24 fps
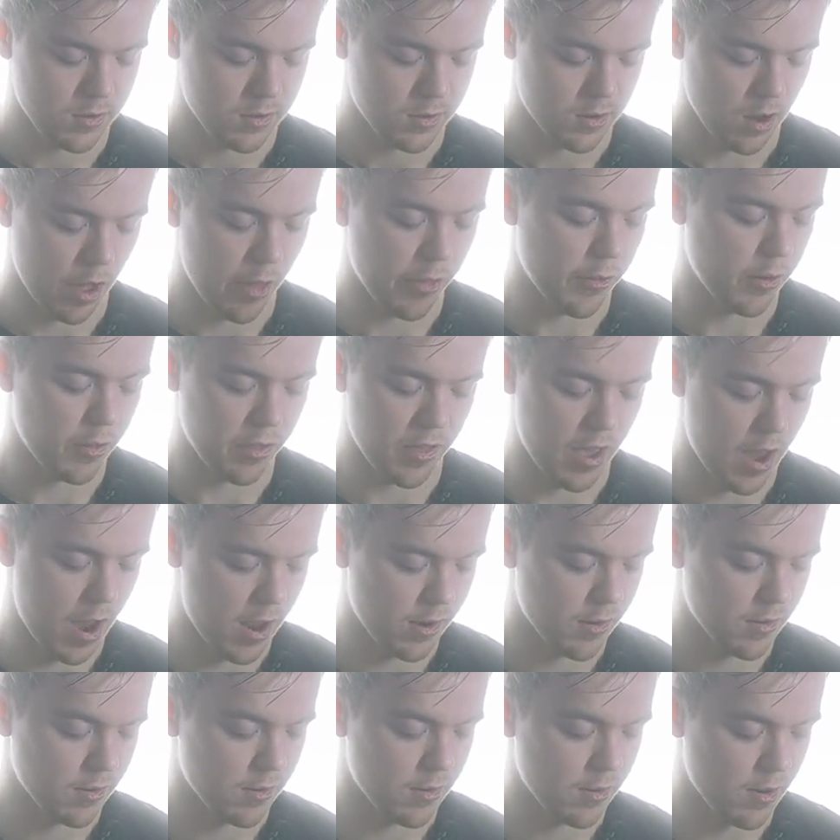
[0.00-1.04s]
Other than
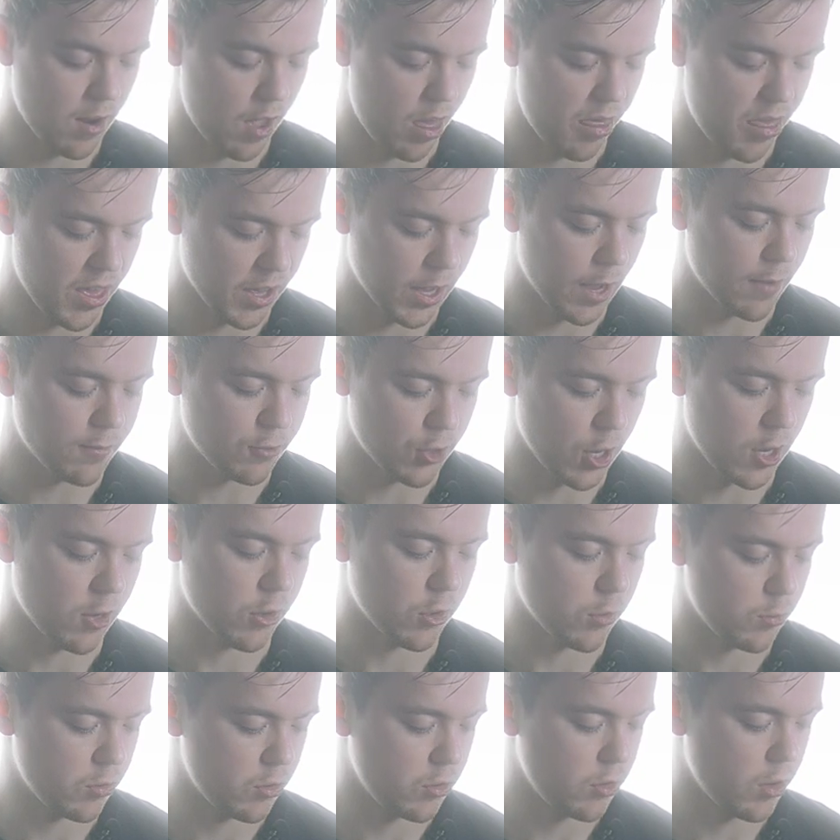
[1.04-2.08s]
that, I think I've
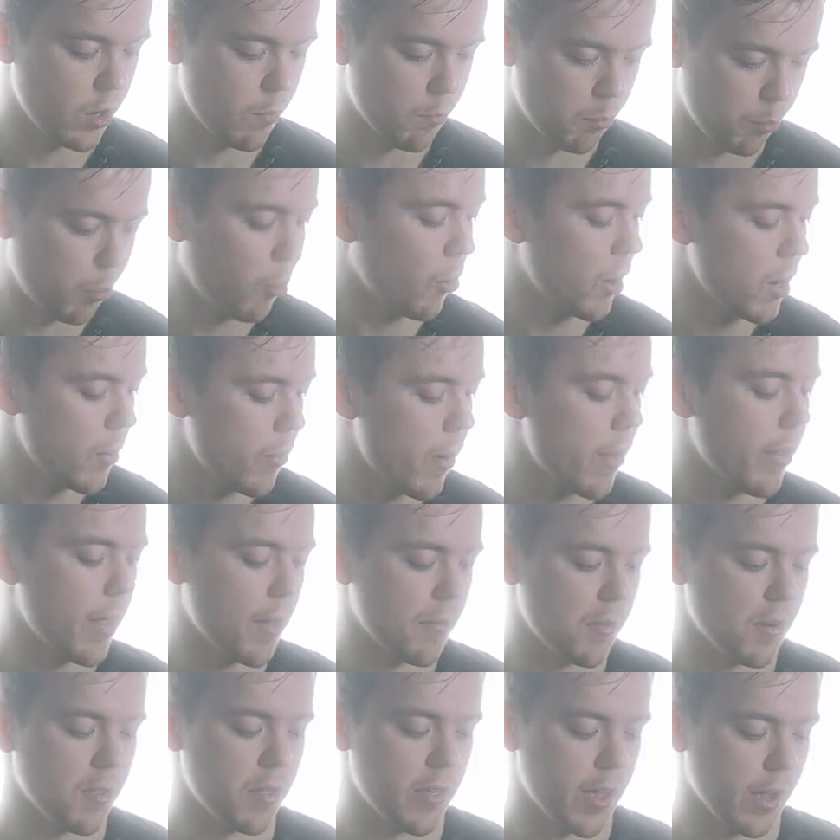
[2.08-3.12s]
changed pretty well
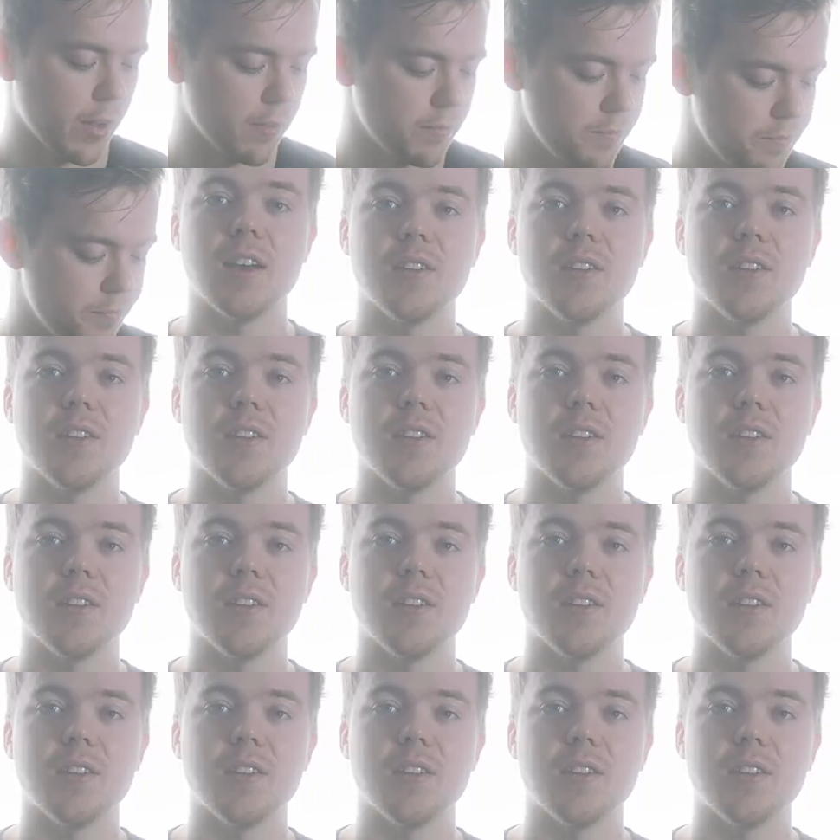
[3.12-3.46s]
everything.